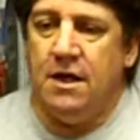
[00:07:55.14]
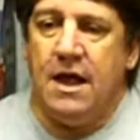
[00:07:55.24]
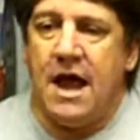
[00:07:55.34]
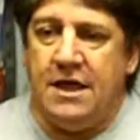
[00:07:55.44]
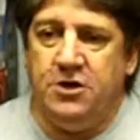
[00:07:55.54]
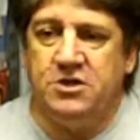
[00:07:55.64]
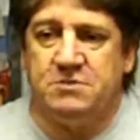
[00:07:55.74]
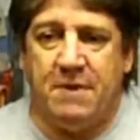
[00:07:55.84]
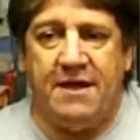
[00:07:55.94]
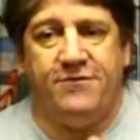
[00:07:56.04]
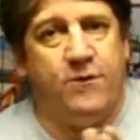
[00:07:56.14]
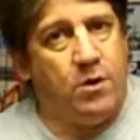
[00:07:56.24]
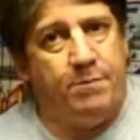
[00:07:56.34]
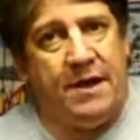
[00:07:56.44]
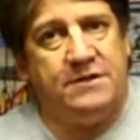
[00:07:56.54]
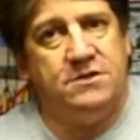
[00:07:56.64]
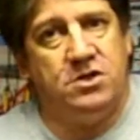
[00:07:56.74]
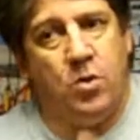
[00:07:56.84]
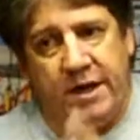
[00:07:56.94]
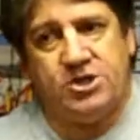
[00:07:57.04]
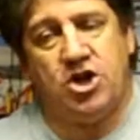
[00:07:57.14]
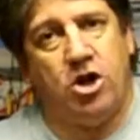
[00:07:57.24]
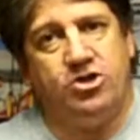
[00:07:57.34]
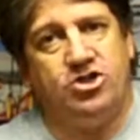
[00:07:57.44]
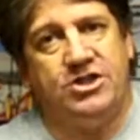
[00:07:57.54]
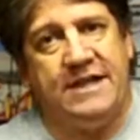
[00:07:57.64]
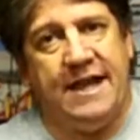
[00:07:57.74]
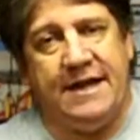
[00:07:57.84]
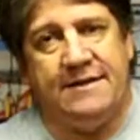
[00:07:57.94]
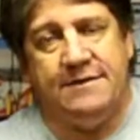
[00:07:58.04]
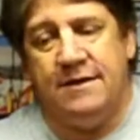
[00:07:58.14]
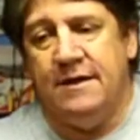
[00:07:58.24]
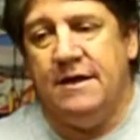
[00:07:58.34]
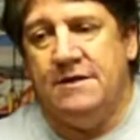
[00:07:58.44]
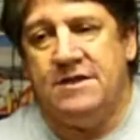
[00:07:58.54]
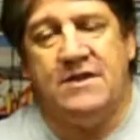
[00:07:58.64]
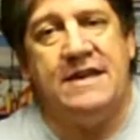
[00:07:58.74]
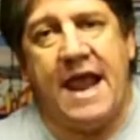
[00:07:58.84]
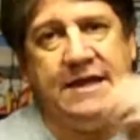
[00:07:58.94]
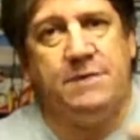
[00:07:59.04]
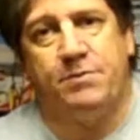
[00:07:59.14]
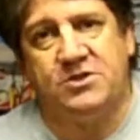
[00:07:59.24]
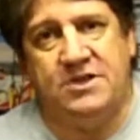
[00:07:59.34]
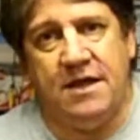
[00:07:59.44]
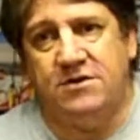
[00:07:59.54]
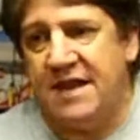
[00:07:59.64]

I use my 4-button quick charger to get it to the 90%,